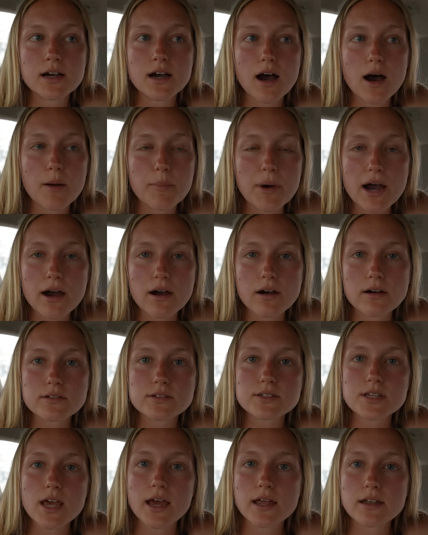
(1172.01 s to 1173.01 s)

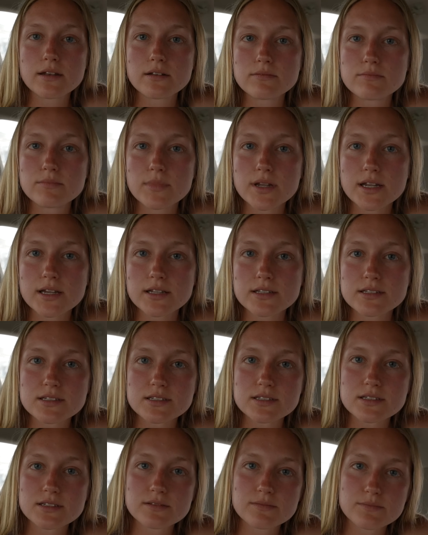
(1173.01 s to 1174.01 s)
about 10
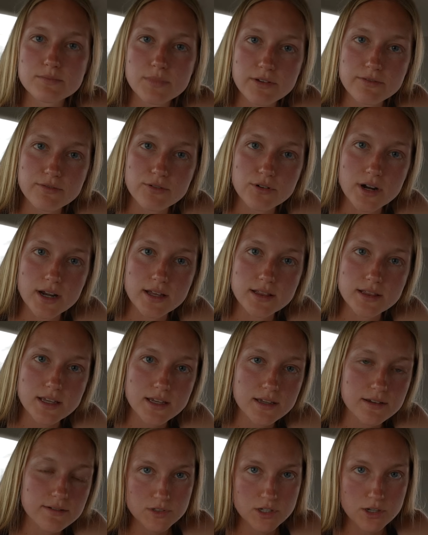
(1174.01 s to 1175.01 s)
minutes before I
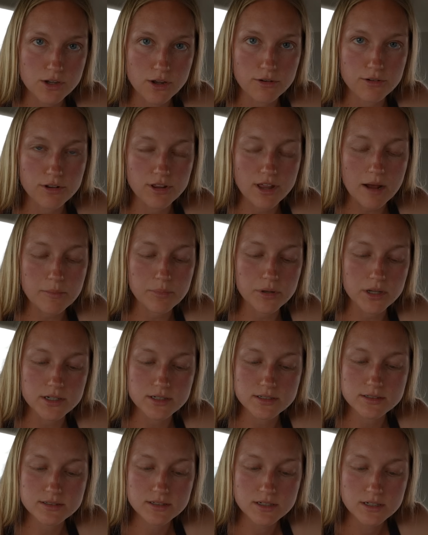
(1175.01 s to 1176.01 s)
leave to go to that
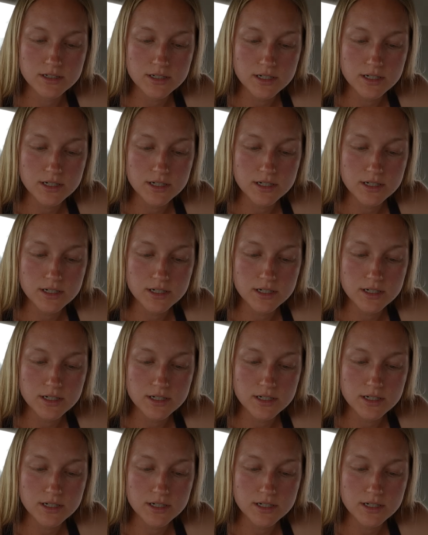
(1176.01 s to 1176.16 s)
place.